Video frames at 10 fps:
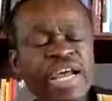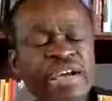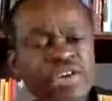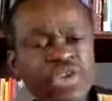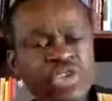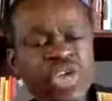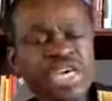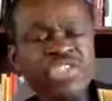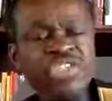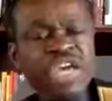and I go to
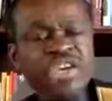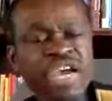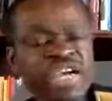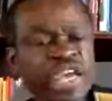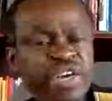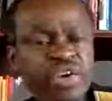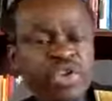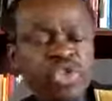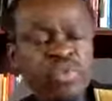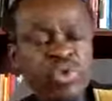Nigeria, and I
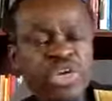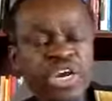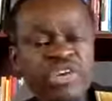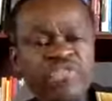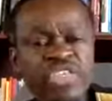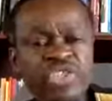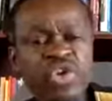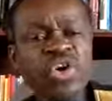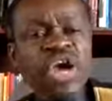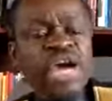go to Burkina
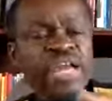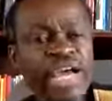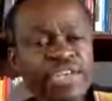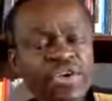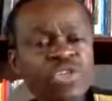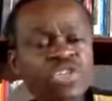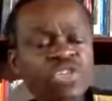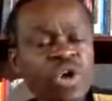Faso, and I don't